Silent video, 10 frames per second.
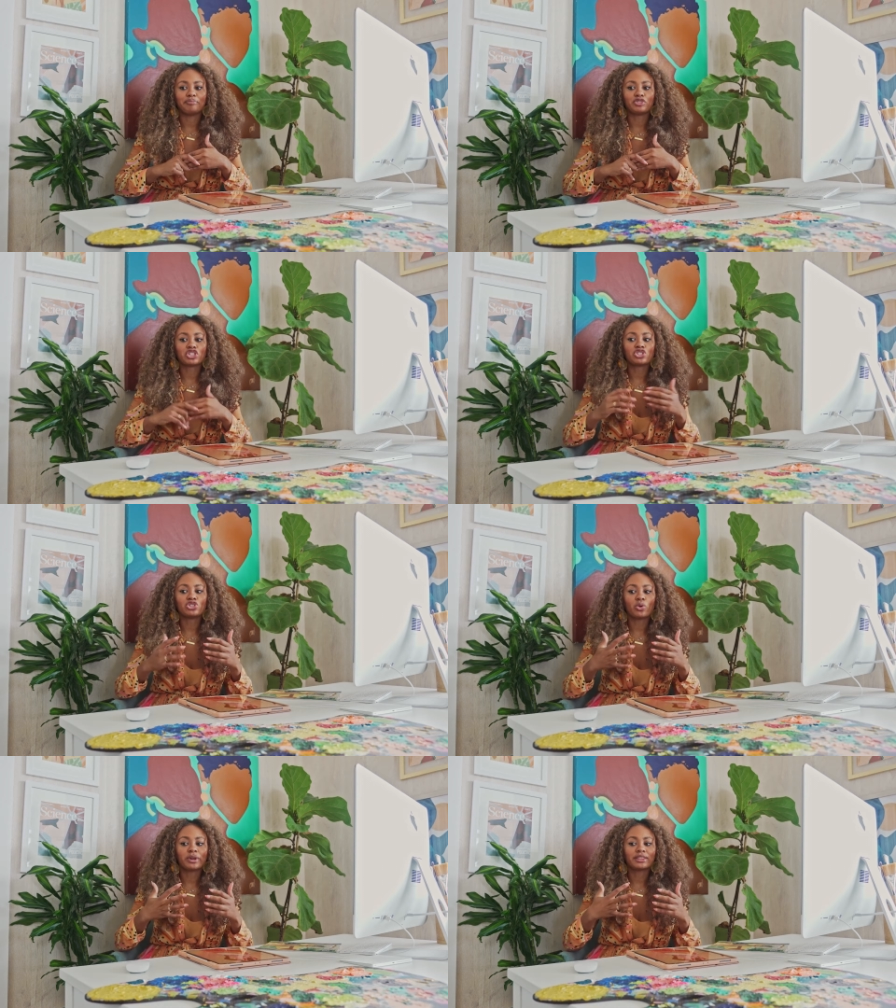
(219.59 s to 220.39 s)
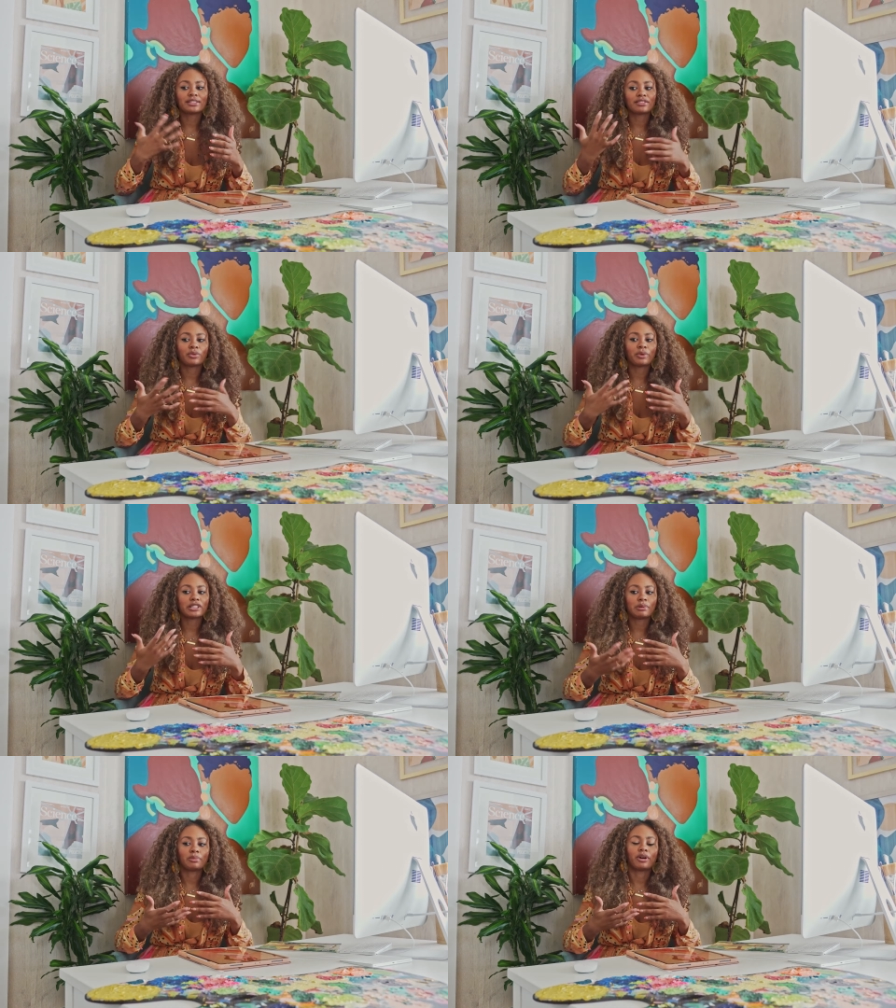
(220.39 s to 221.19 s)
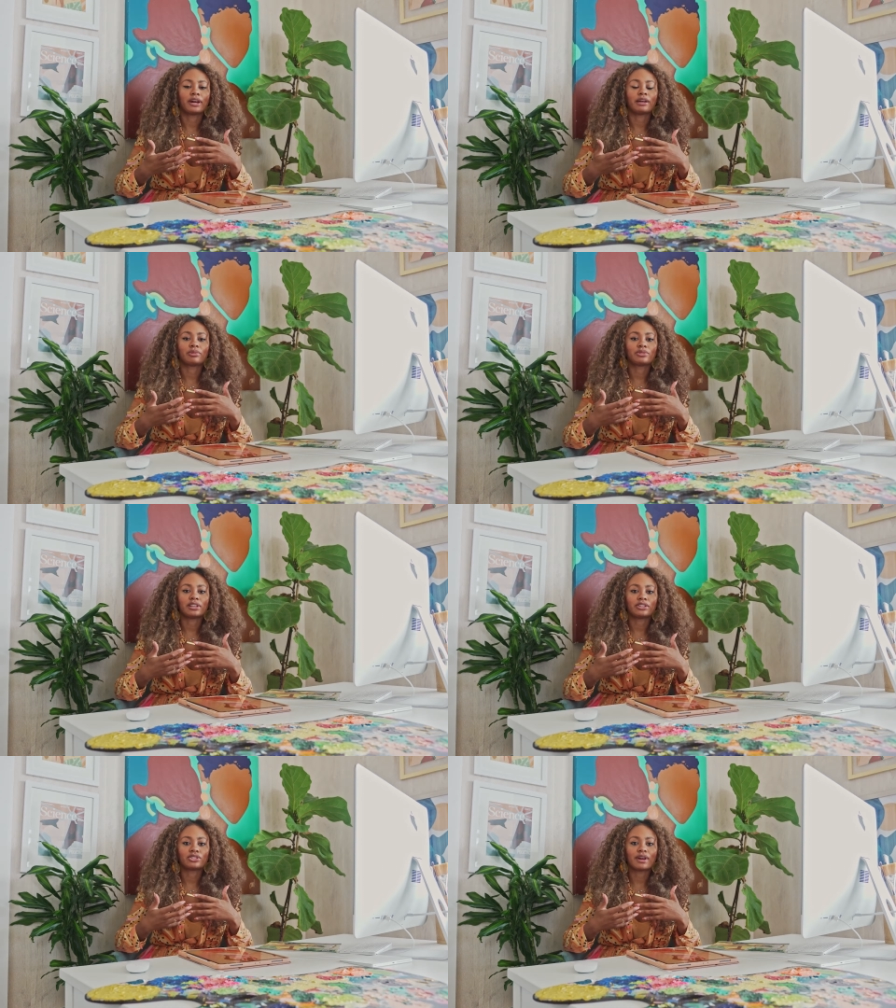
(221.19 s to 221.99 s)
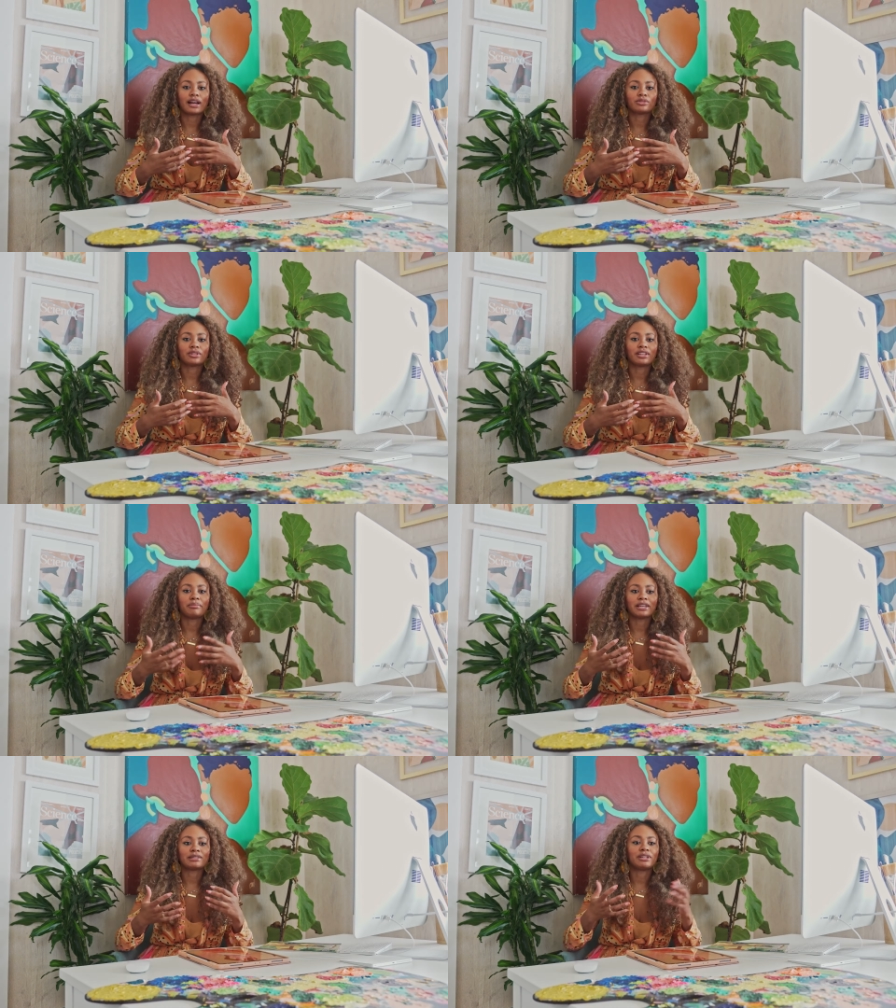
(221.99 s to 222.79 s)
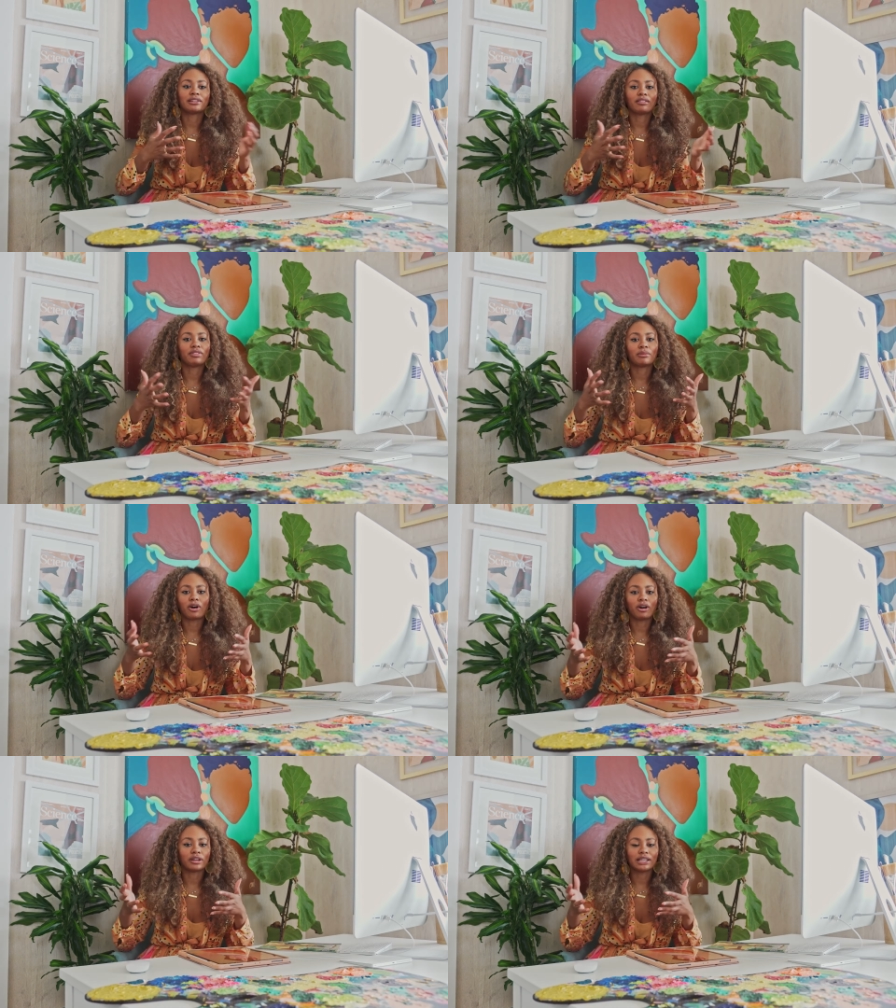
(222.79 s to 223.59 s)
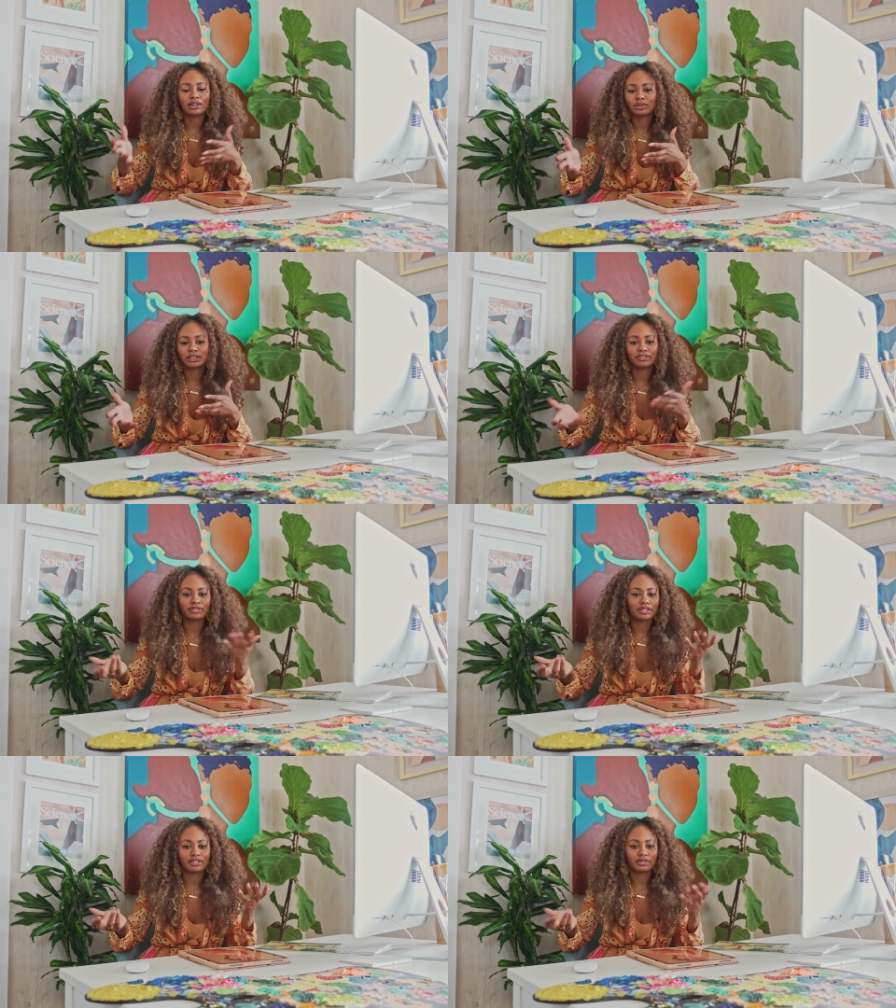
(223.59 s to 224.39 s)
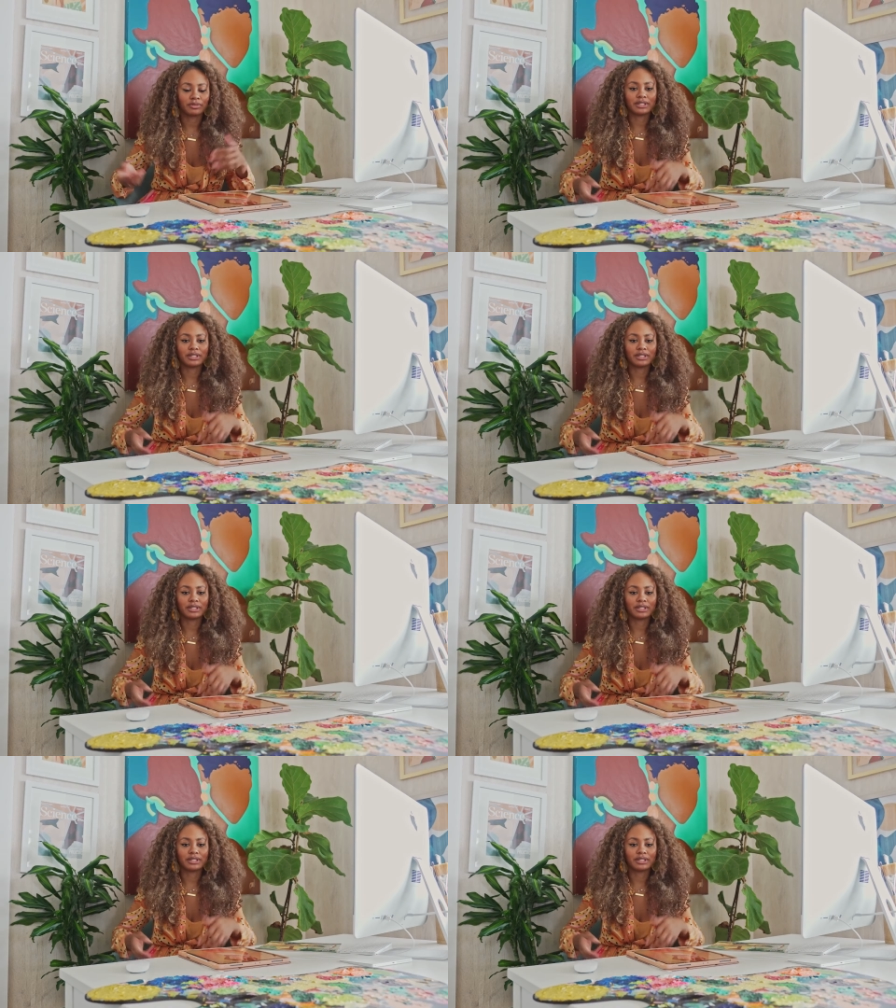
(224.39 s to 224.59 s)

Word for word: just knowing the different ways people are able to interact with it makes me love them all equally for different